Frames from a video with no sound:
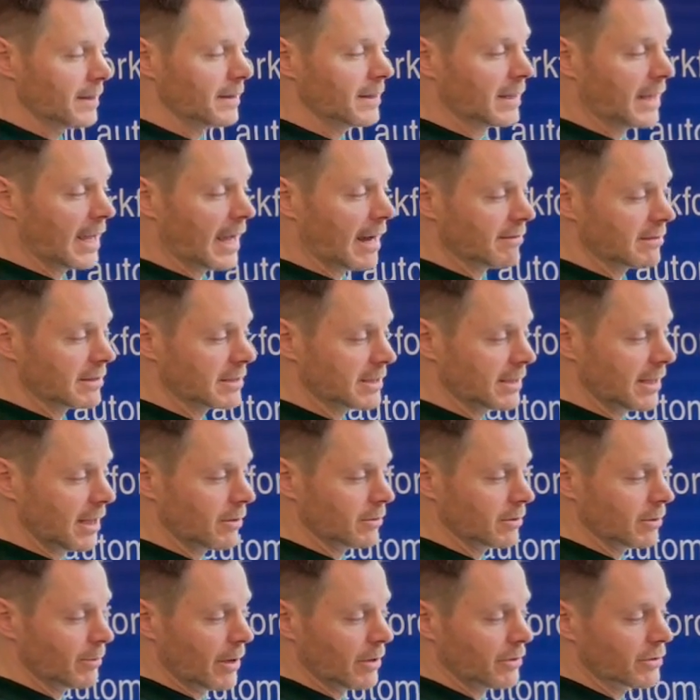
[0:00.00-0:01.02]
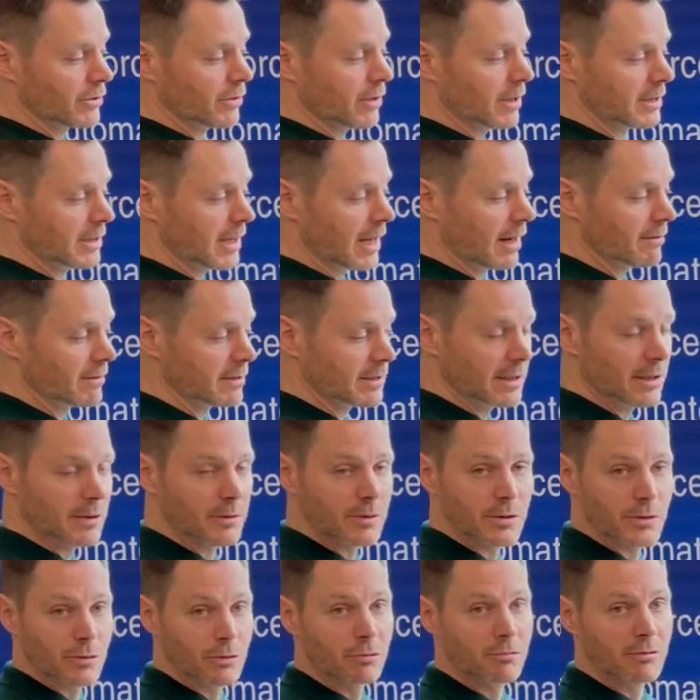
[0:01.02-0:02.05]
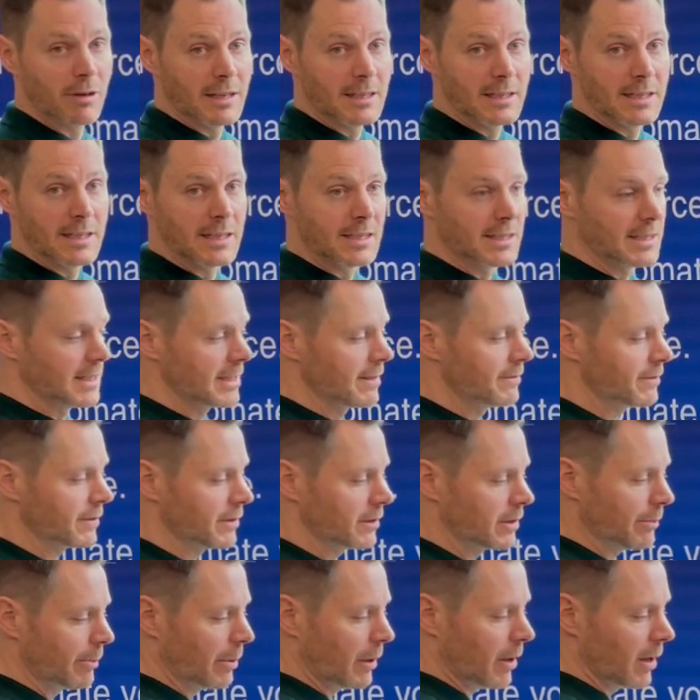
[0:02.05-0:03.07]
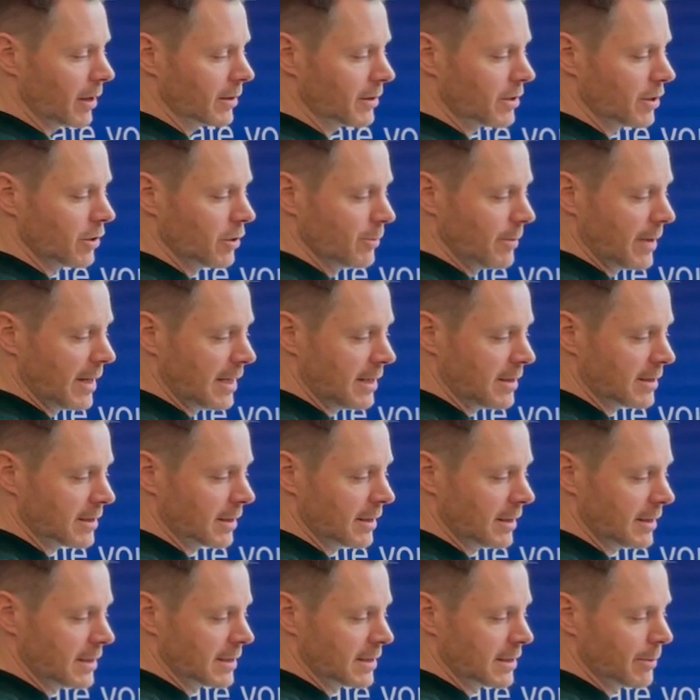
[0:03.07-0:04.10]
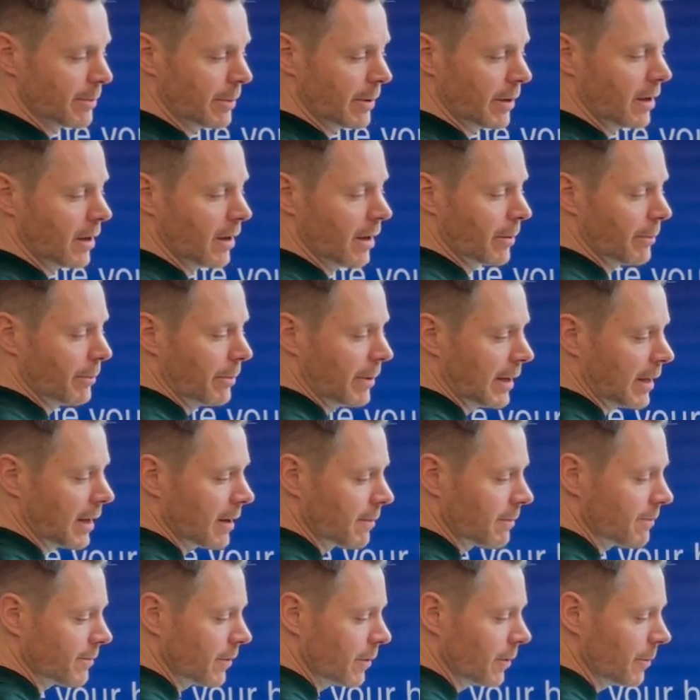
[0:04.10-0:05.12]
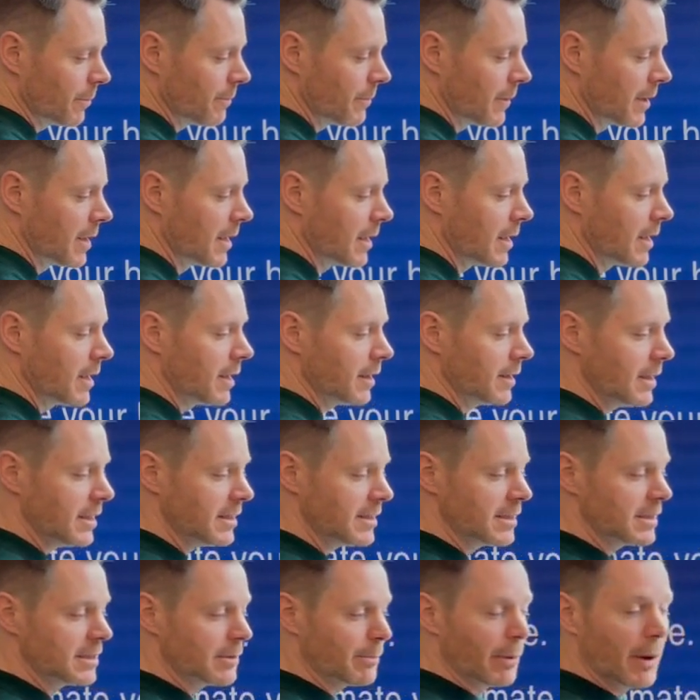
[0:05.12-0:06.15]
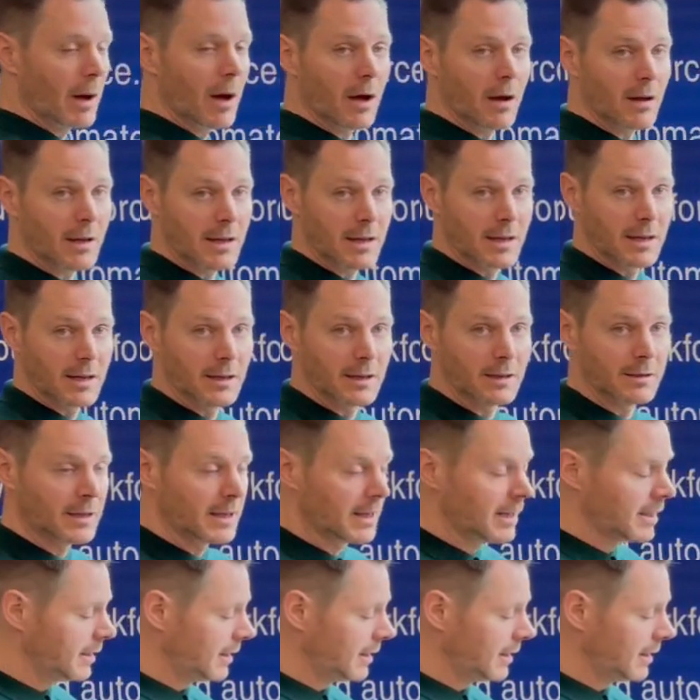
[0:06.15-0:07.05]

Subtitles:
The carousel, the motorised carousel's already delivered the part to me, so this is the part I'm picking from. This is the part here.